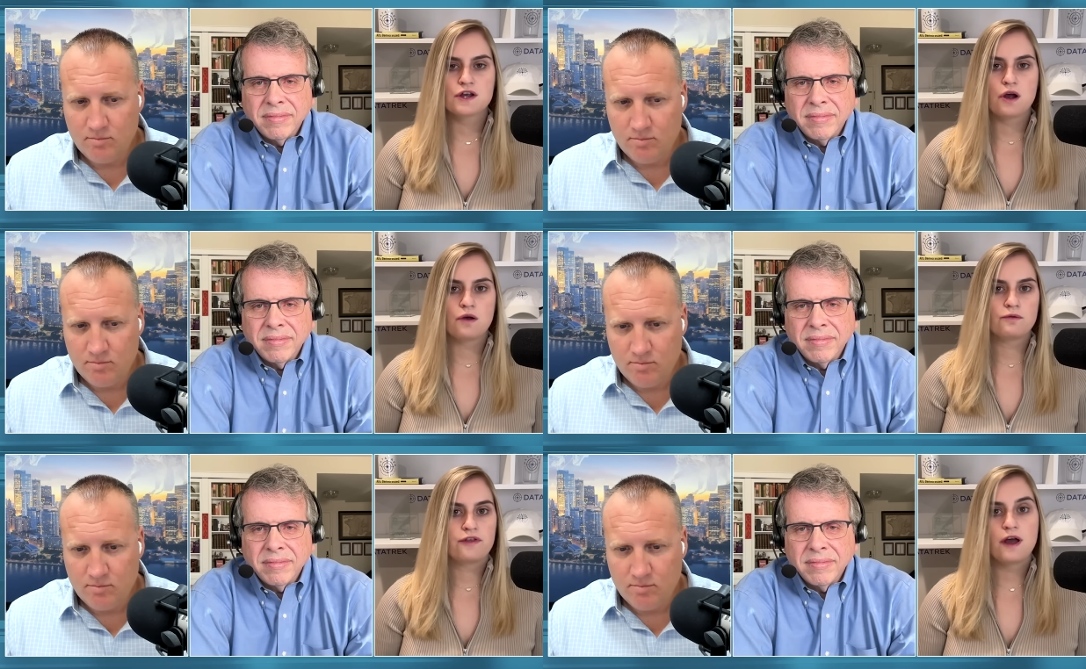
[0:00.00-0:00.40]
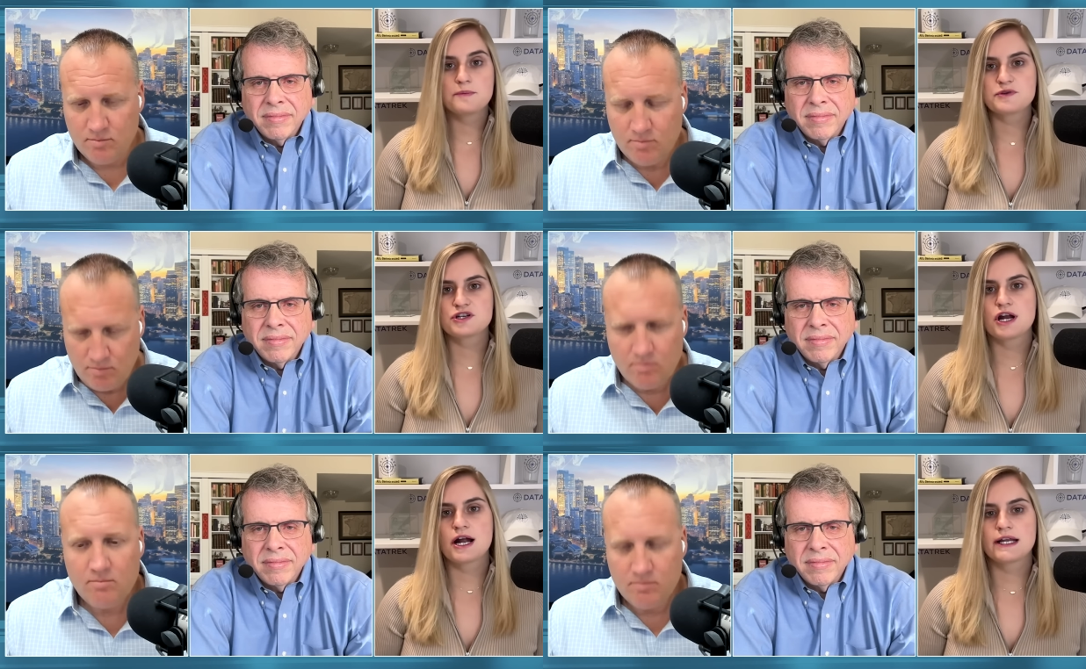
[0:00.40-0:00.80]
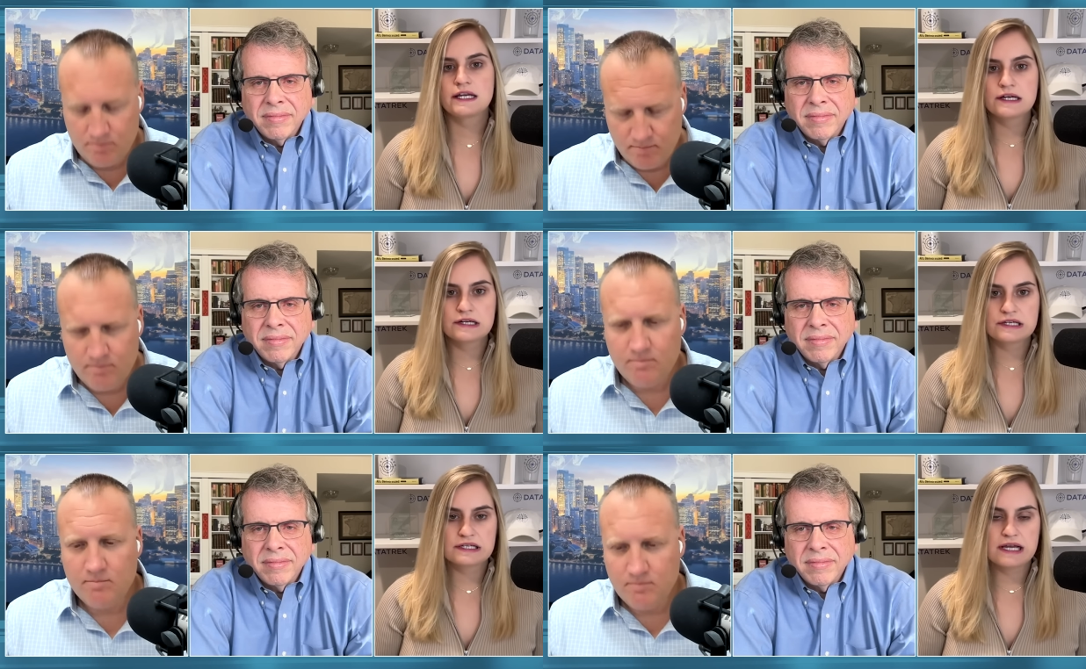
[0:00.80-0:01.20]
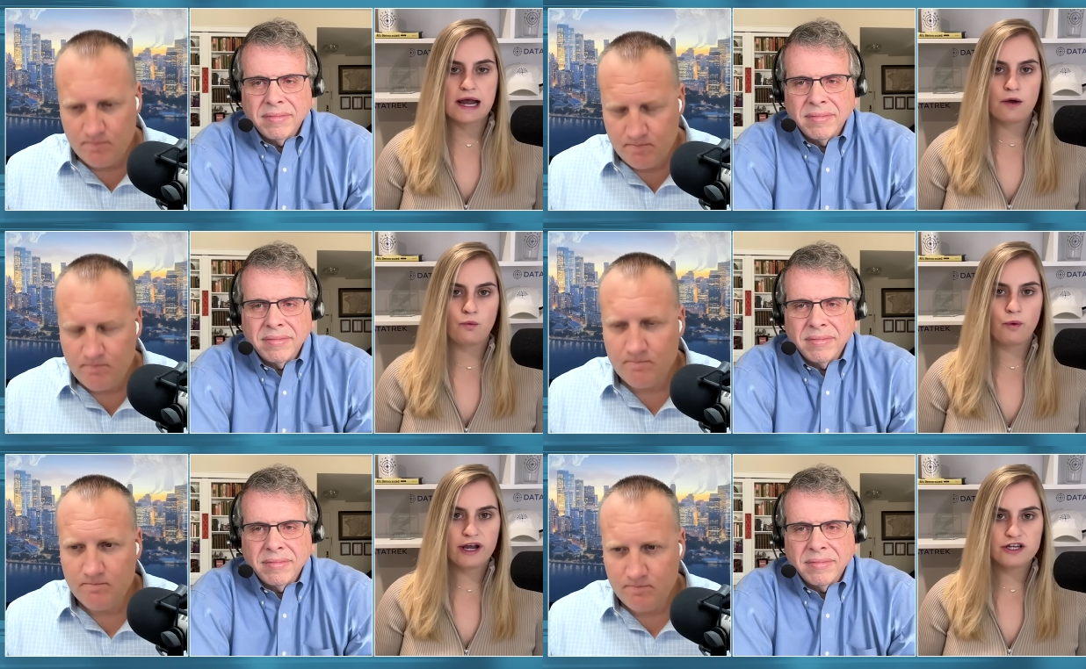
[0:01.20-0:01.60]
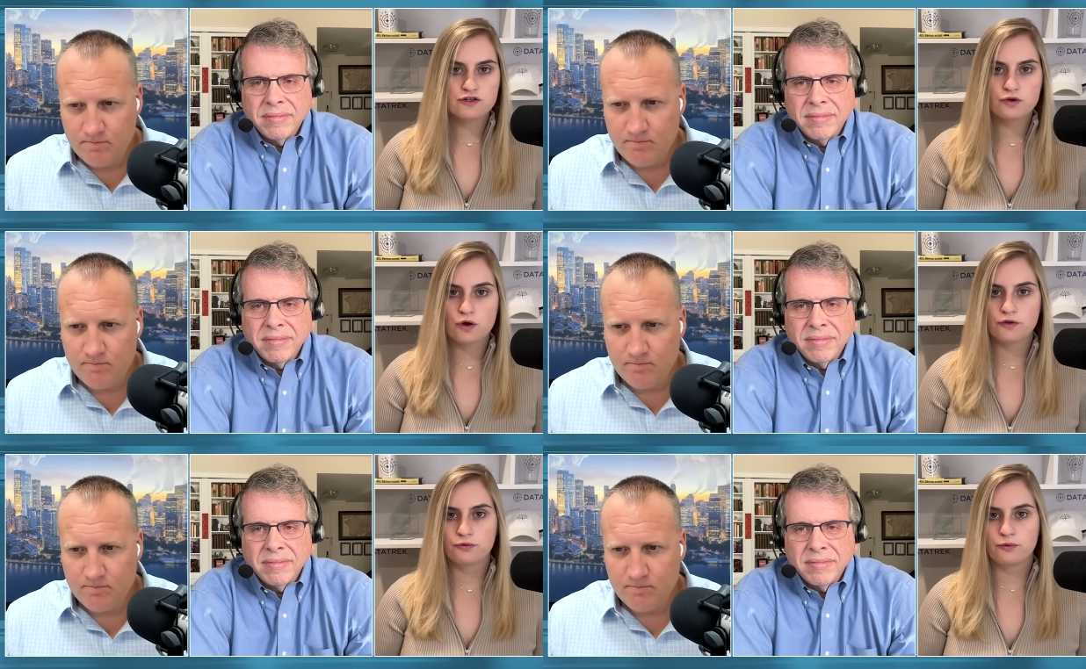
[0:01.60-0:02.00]
Speaker 1: so the upshot here is that
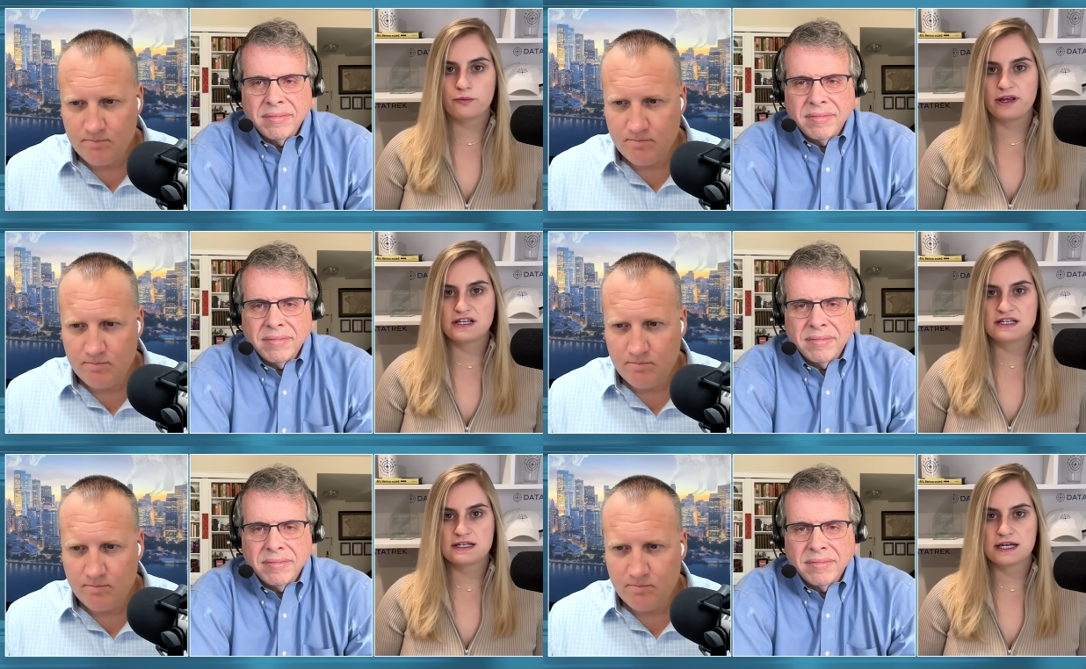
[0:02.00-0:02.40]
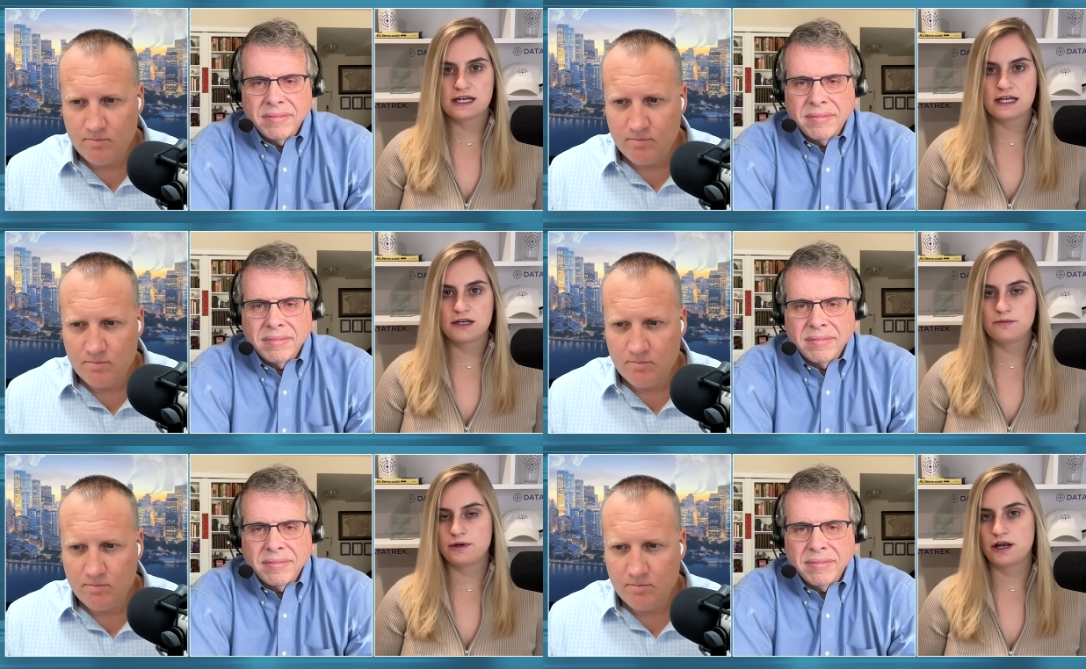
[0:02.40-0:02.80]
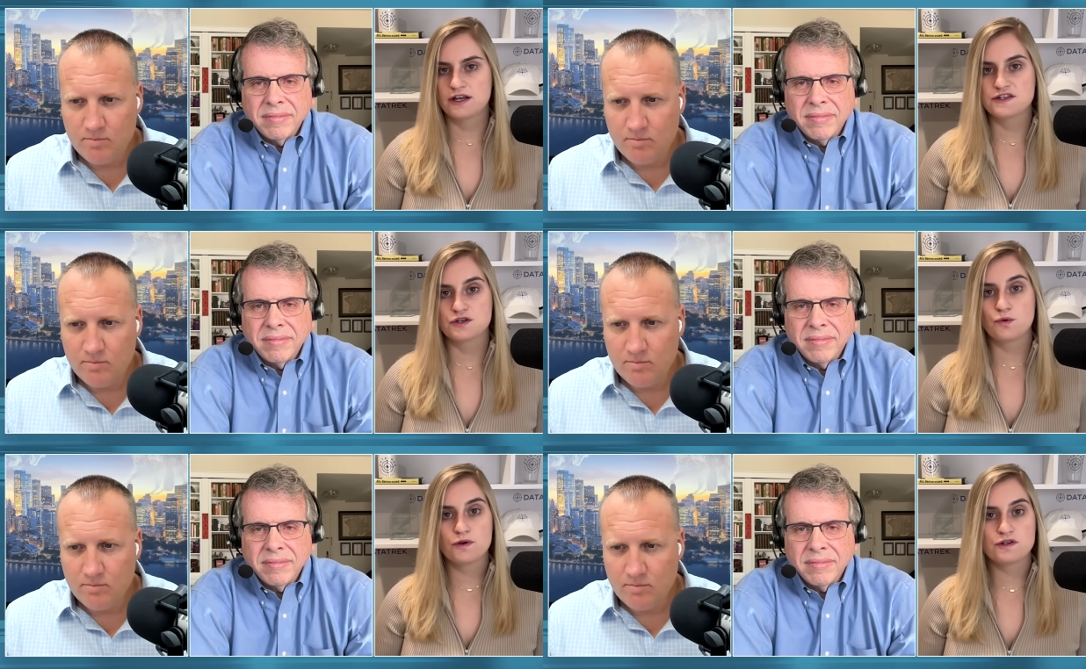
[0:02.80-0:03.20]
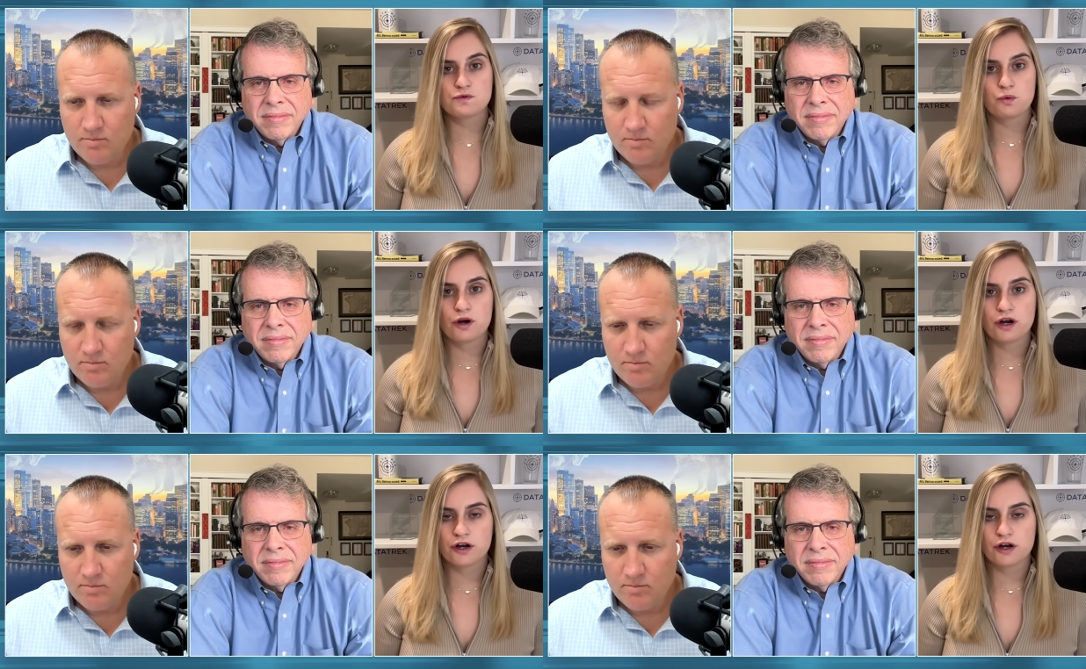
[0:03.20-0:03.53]
wage growth remains sticky because U.S.